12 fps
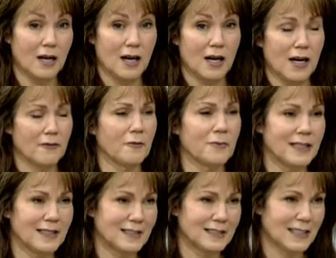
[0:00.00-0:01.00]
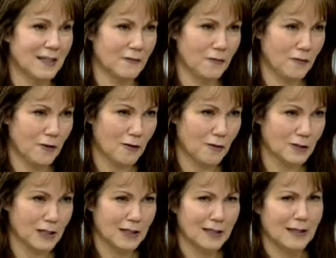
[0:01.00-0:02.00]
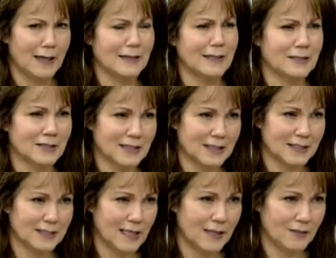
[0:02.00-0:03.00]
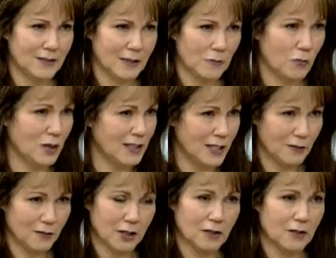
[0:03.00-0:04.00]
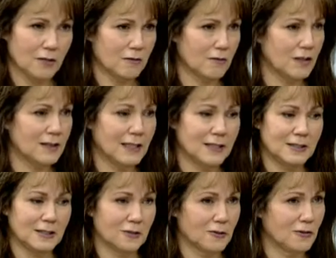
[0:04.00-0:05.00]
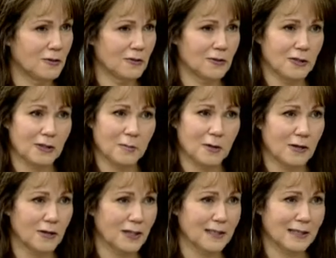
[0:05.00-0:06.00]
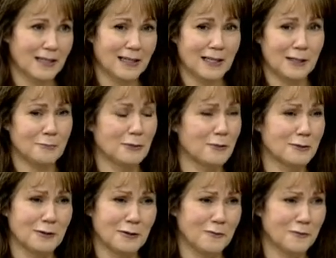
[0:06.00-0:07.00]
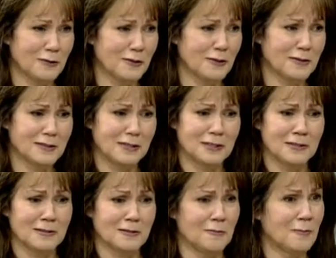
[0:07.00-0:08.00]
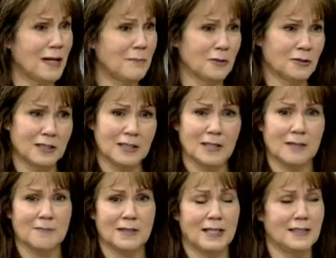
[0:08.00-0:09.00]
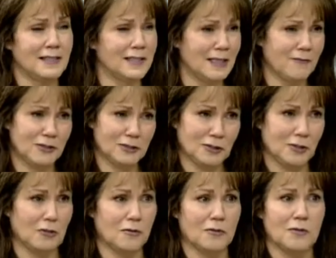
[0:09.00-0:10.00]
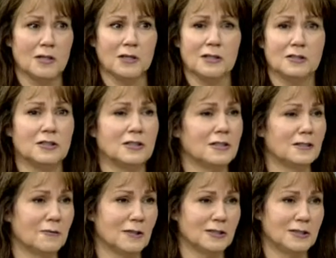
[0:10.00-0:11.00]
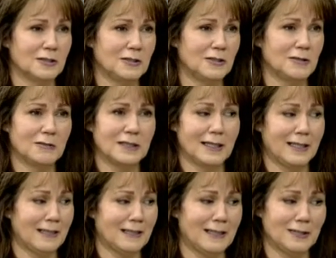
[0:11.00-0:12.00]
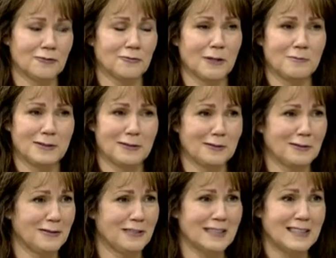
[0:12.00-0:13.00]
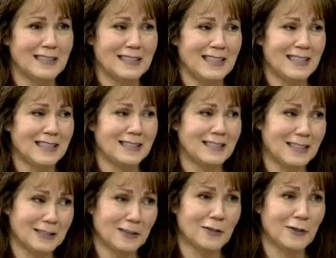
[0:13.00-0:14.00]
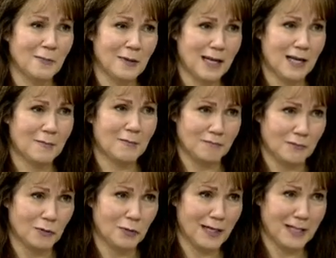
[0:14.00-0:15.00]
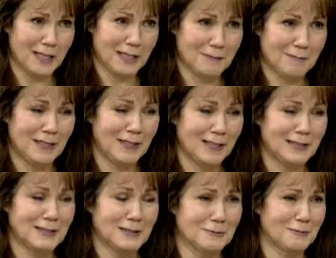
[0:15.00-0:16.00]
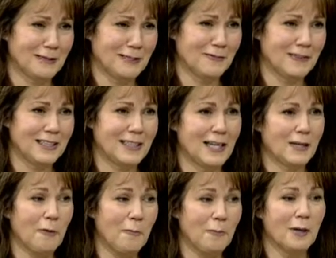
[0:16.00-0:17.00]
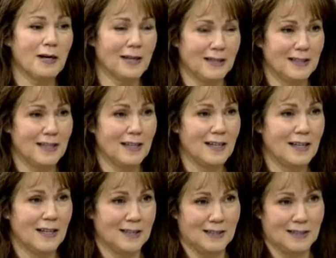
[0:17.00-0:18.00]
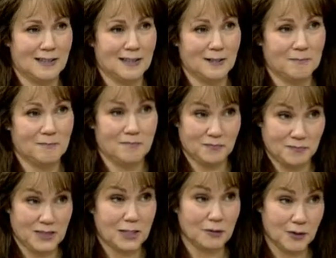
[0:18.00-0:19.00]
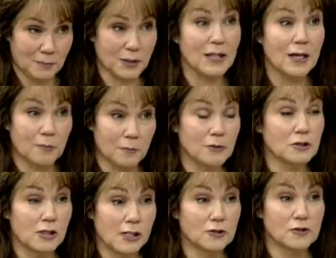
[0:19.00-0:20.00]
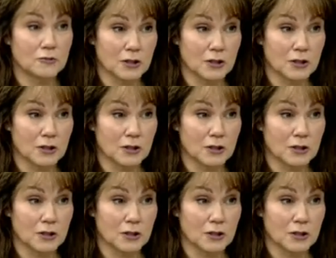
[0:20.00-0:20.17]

Uh, everybody thinks they have a phone and that's going to save them. Mm-hmm. One year ago, a 19 year old girl in the parking lot, I pulled over. Her mom couldn't come. They didn't have a tow. She didn't know what to do, and I interrupted her and I said, Tell your mom who I am, my license plate, everything. I go, But um, tell her I'm going to help you change your